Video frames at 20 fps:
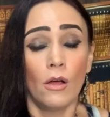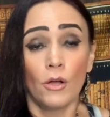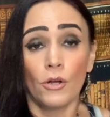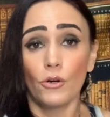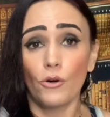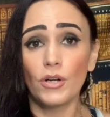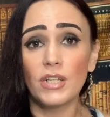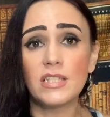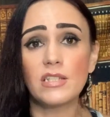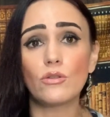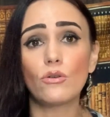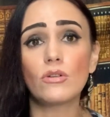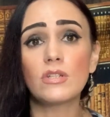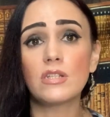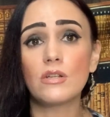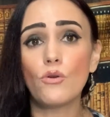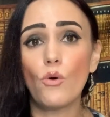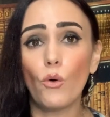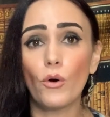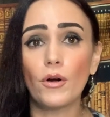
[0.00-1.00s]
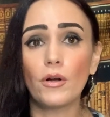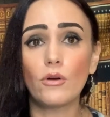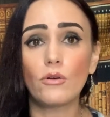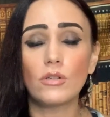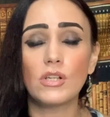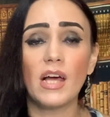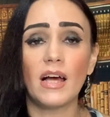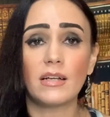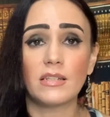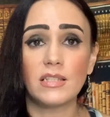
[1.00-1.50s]
crystals and oracle
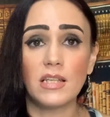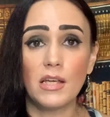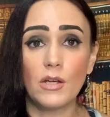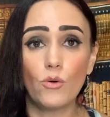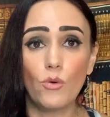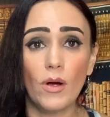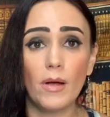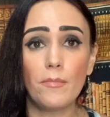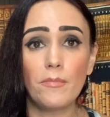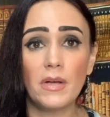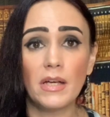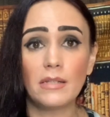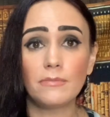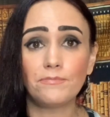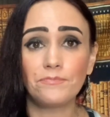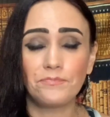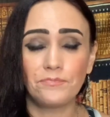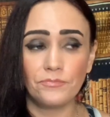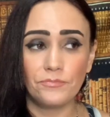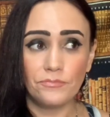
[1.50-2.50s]
decks, equipment.